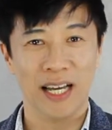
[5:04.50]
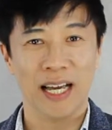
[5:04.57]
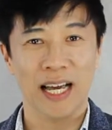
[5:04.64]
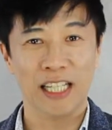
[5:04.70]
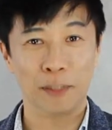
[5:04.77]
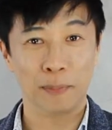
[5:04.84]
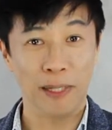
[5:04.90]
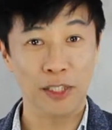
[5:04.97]

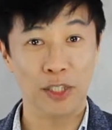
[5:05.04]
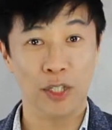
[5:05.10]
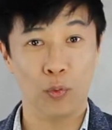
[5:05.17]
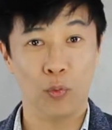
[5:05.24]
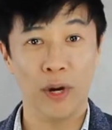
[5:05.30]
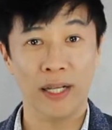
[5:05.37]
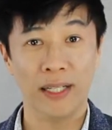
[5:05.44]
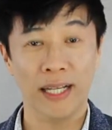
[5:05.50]
especially
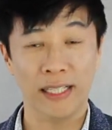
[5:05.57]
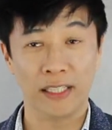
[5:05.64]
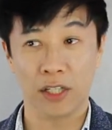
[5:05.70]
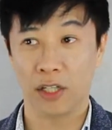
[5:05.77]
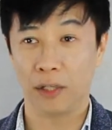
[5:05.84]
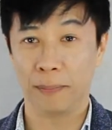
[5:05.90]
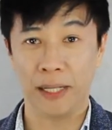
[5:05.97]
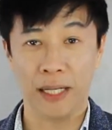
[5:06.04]
one that's
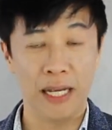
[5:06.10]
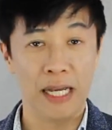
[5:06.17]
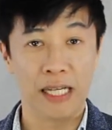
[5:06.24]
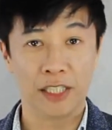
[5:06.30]
going to be